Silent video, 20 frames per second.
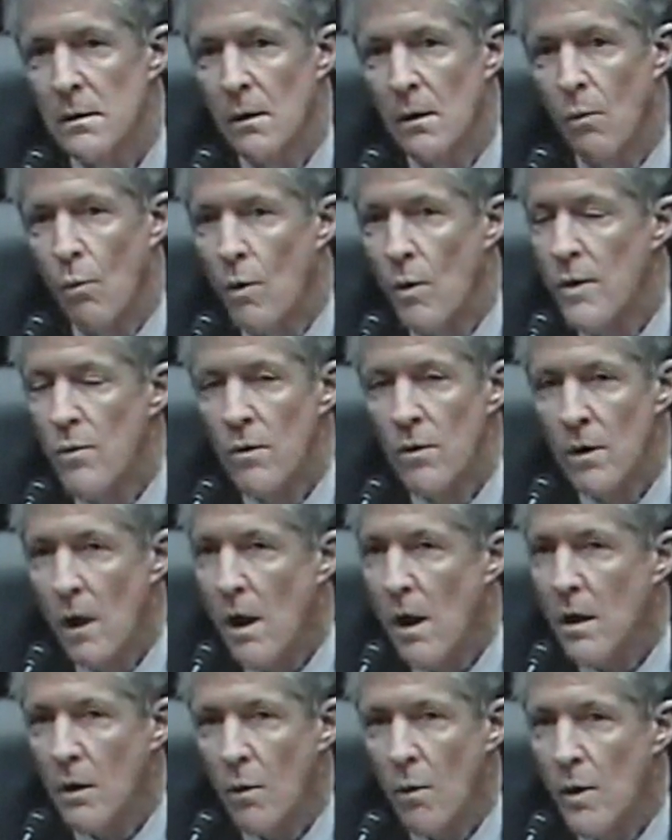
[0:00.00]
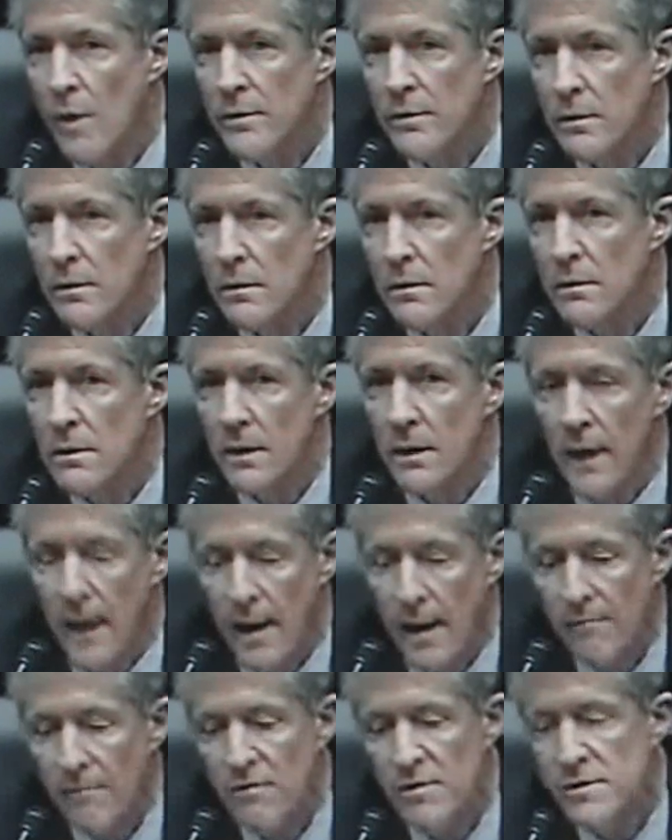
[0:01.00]
we were not going to look at
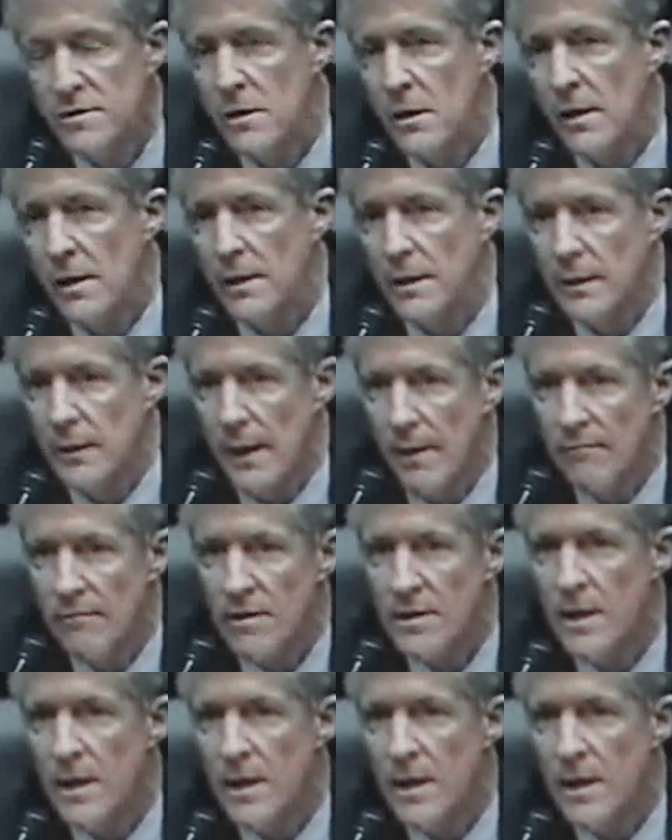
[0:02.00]
every site and every